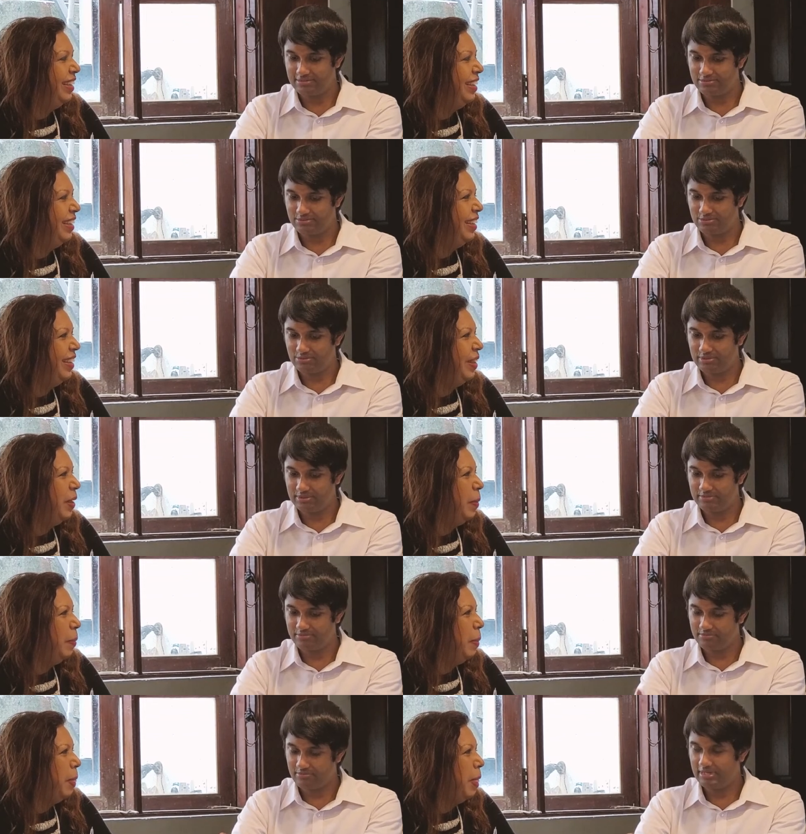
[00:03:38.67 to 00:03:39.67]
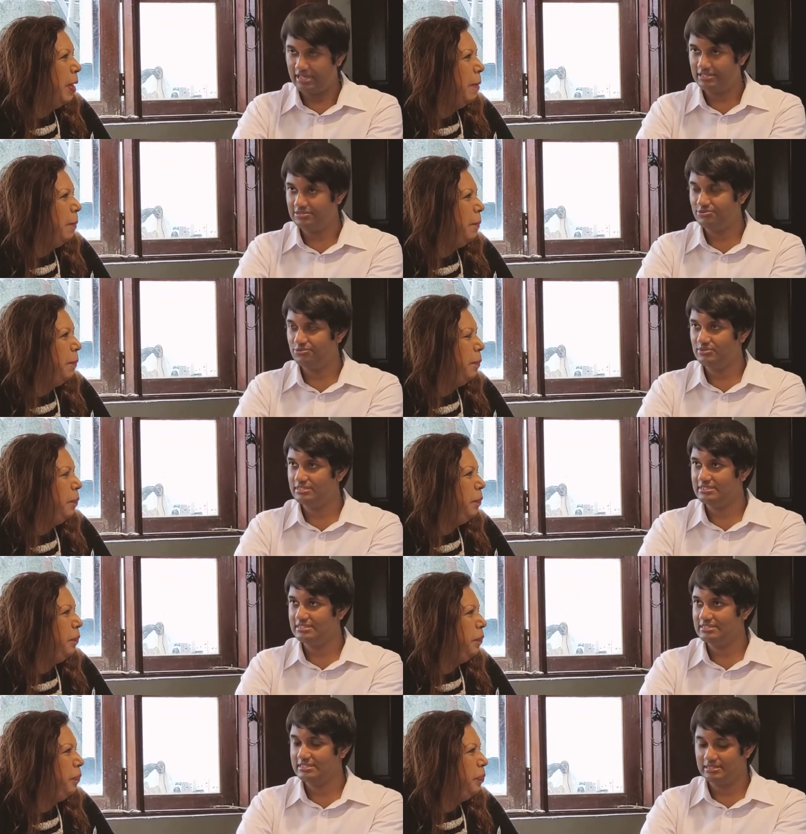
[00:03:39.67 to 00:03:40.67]
Speaker 1: So, as you were
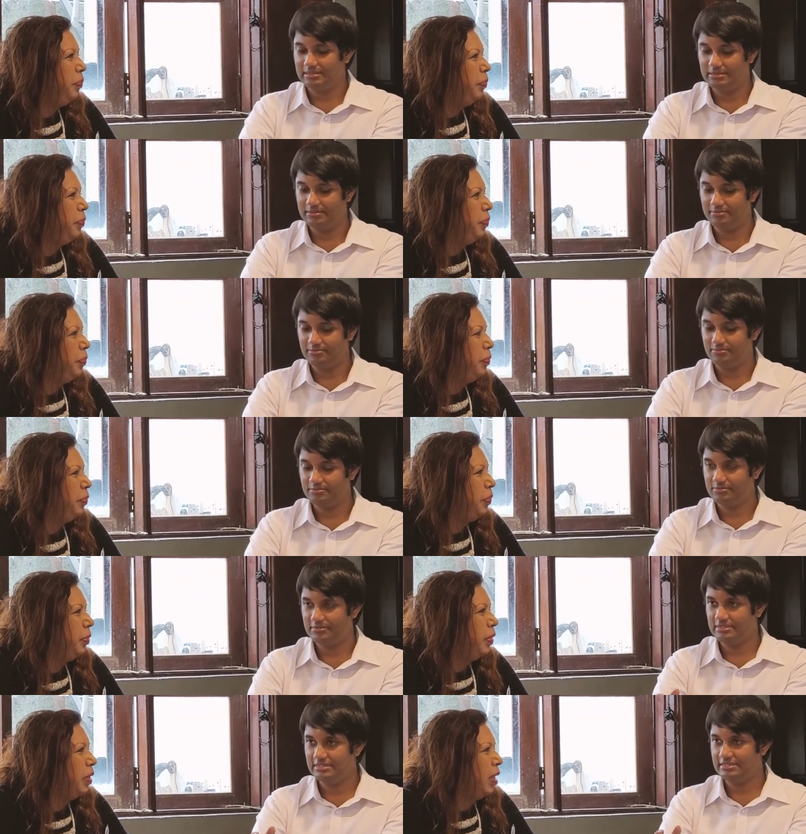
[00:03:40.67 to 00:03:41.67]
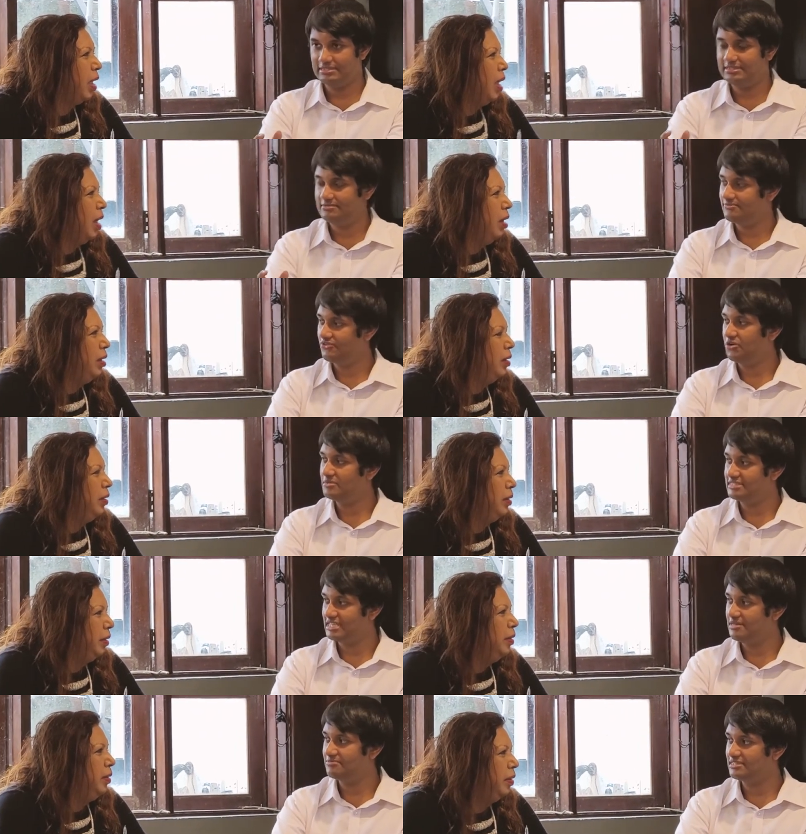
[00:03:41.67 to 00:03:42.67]
the, uh, the former
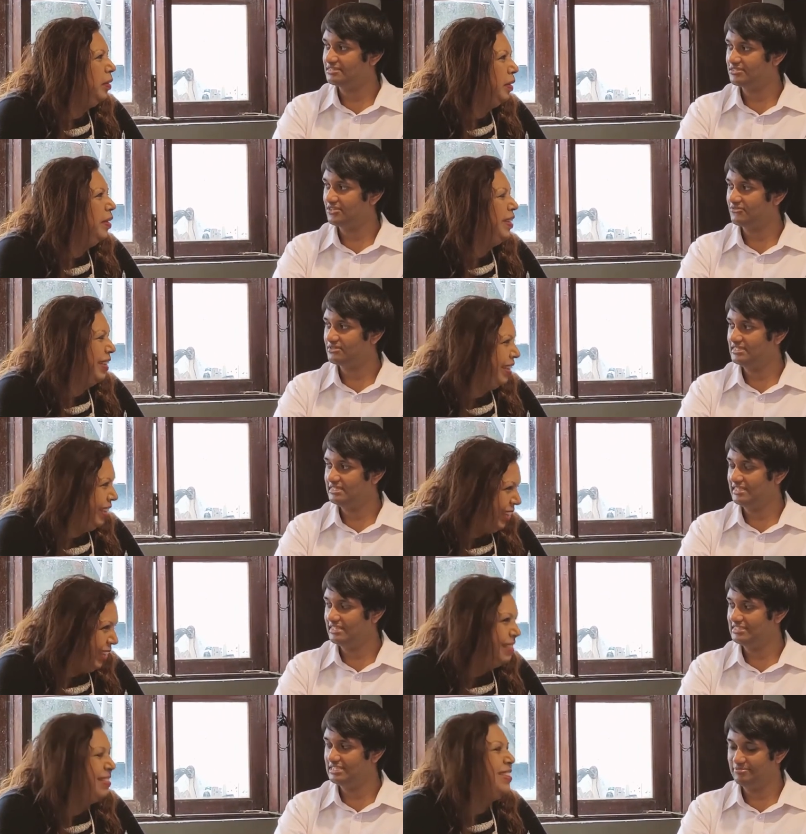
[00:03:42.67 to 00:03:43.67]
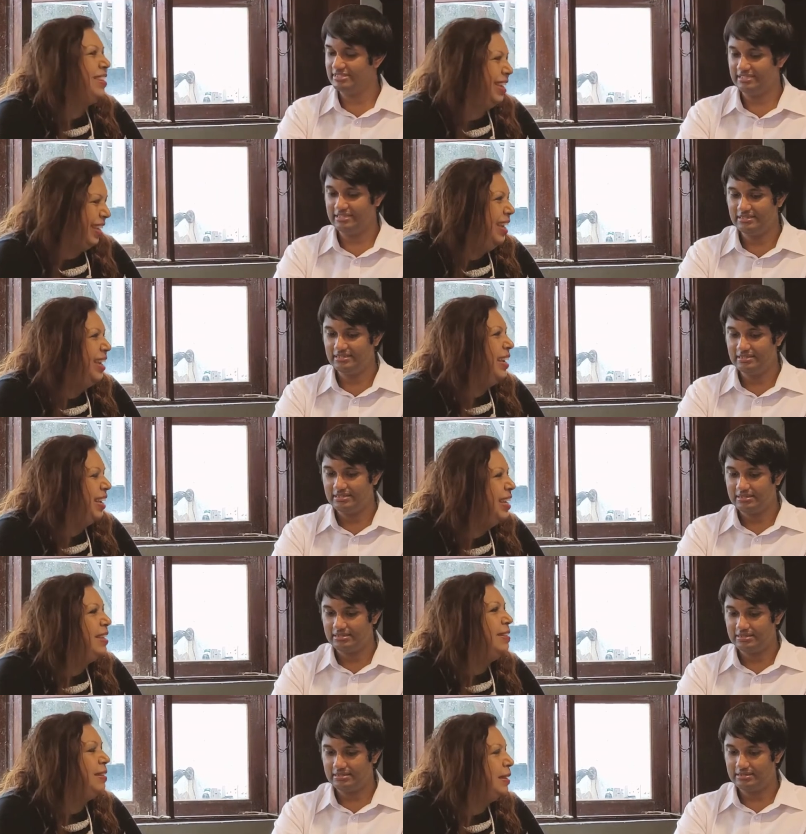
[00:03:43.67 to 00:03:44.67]
chairperson of the yes. N C P A,
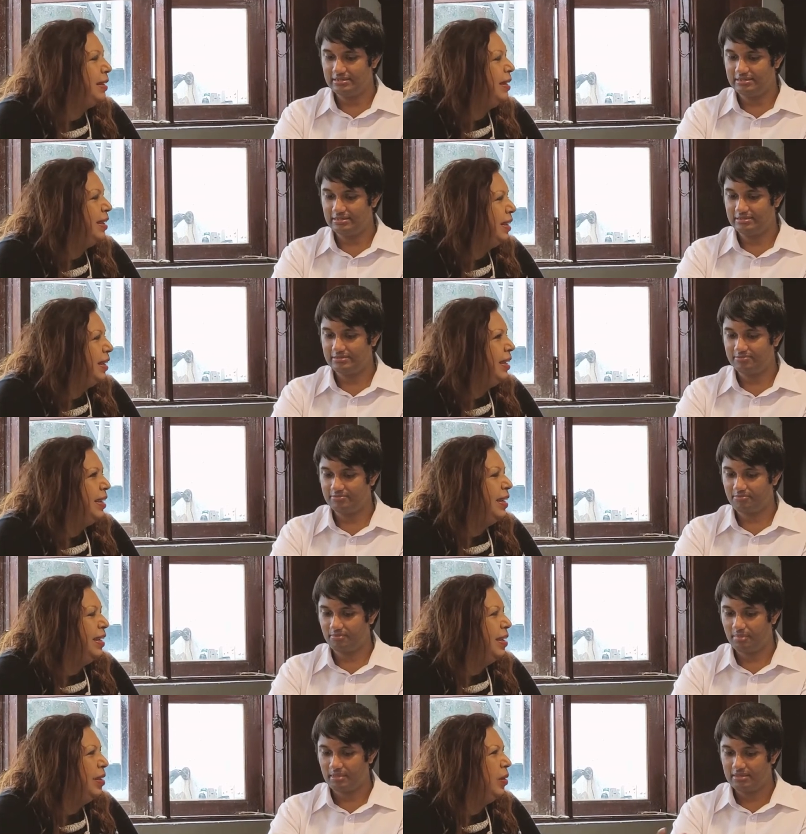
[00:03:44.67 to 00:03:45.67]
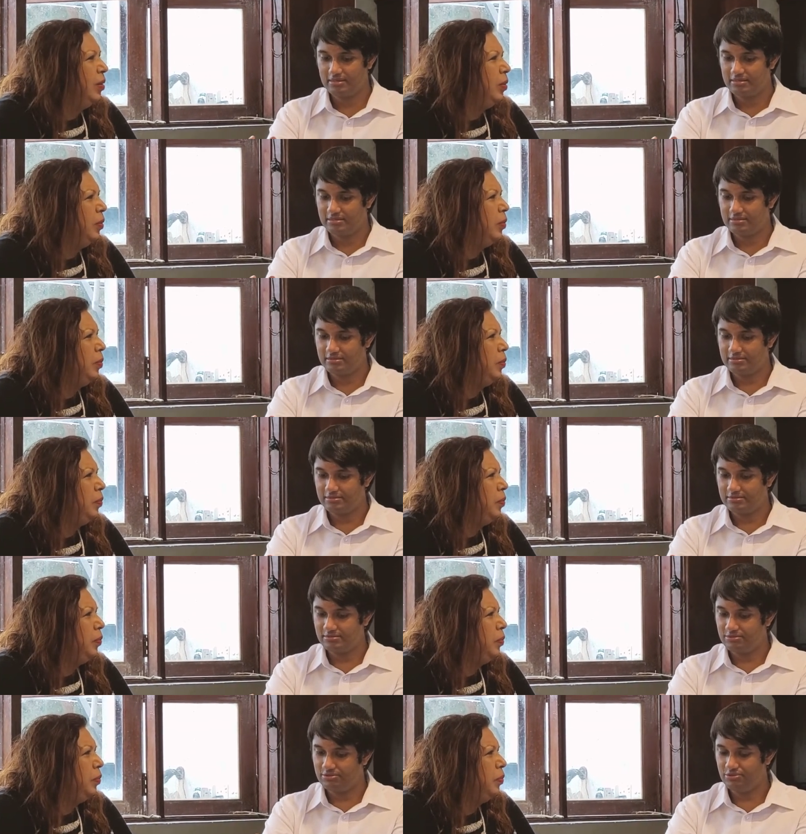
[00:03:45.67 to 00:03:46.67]
yes. uh,
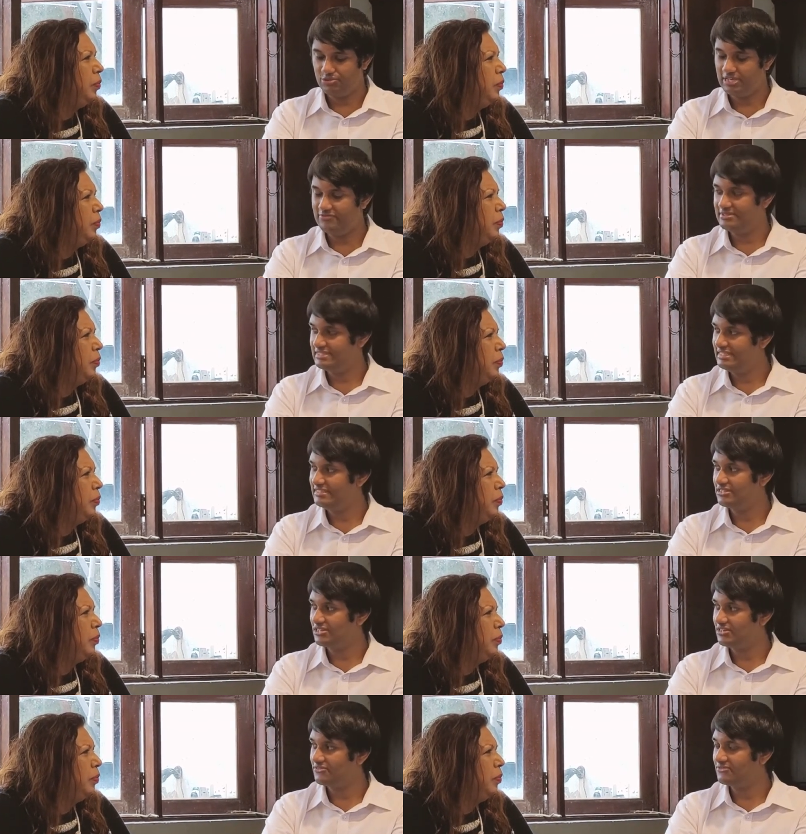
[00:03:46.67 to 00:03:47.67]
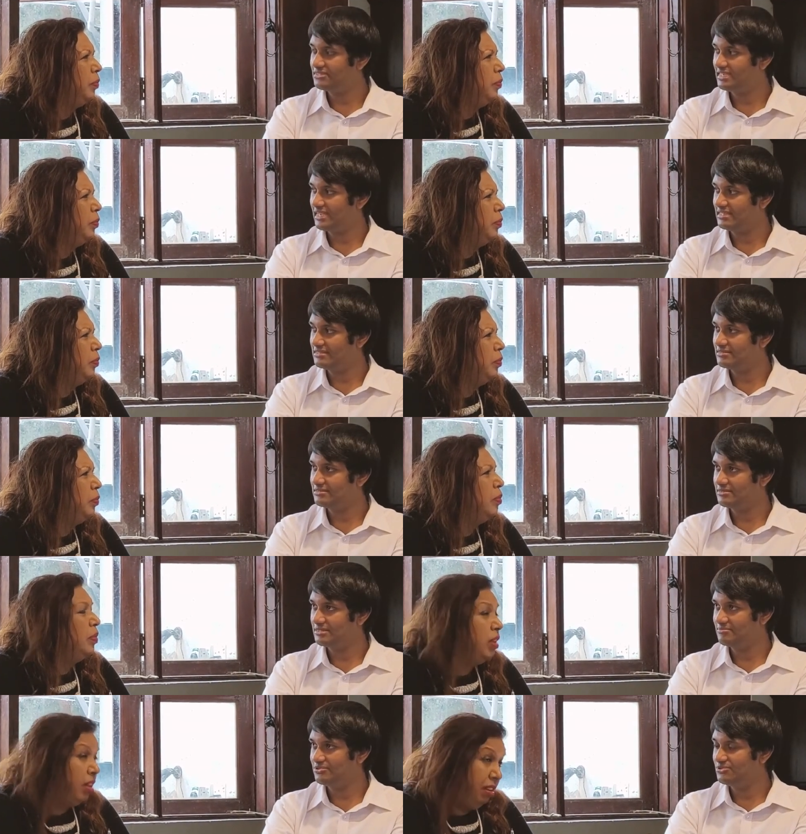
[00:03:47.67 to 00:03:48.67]
you have seen a lot of child
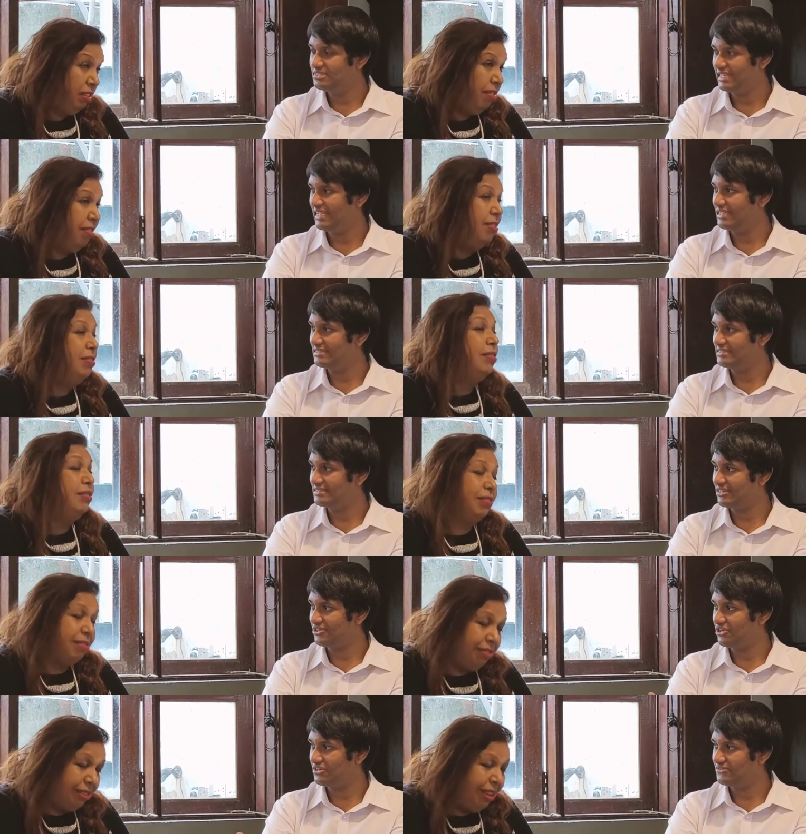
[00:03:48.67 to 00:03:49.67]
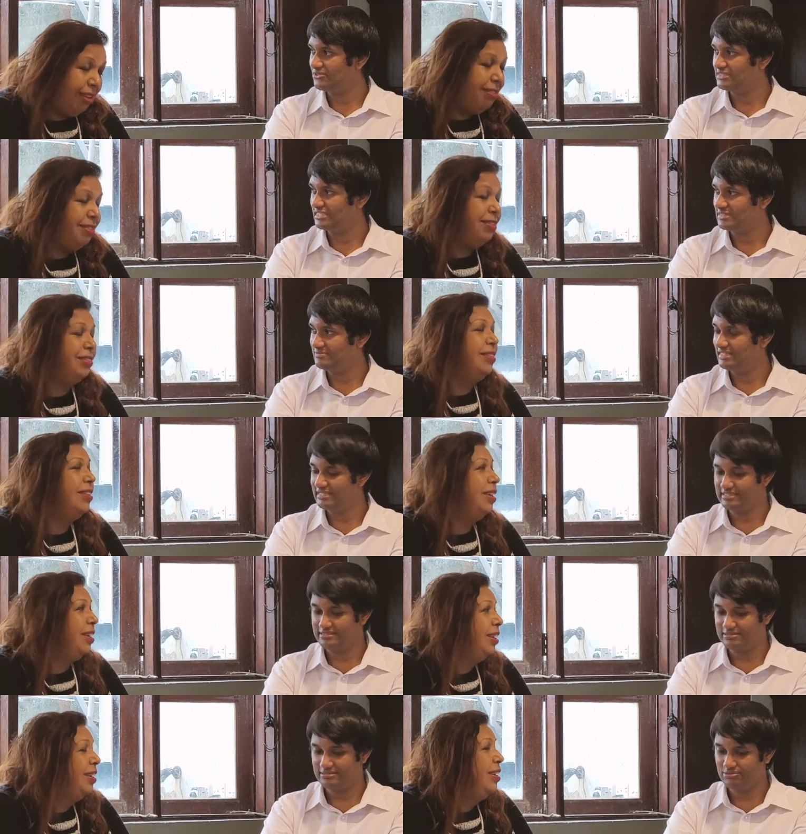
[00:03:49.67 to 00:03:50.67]
abuse yes. cases and all of those
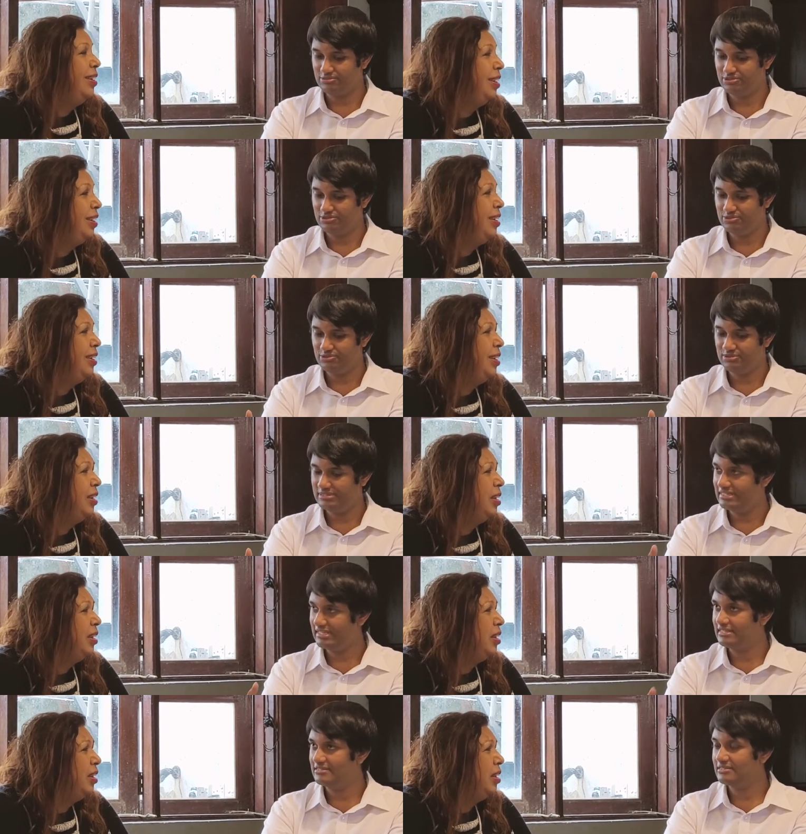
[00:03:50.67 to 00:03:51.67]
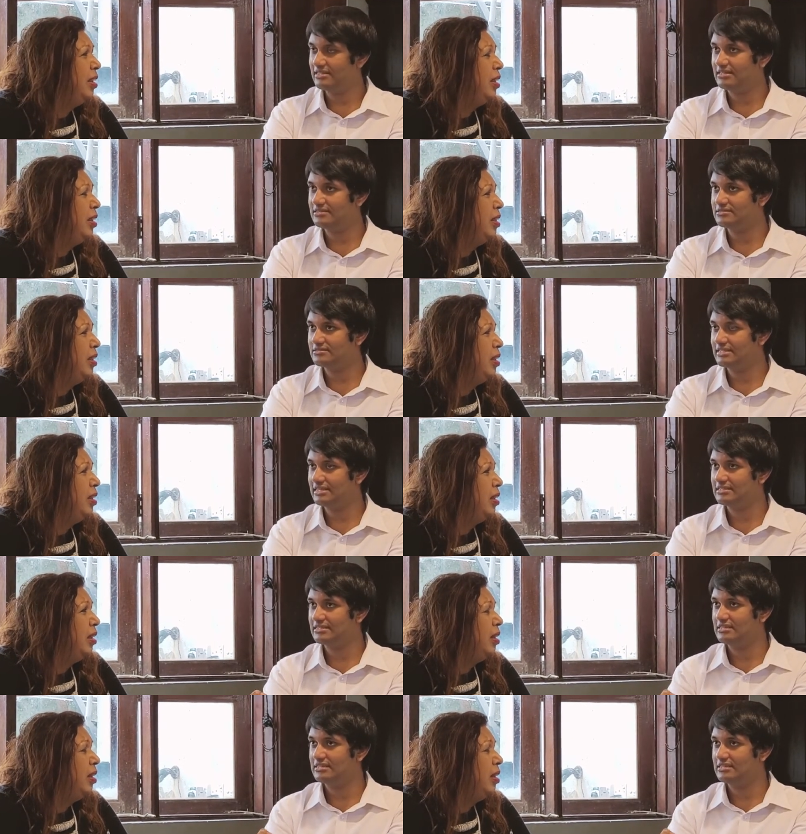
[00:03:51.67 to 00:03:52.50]
experiences. Could you tell us, like,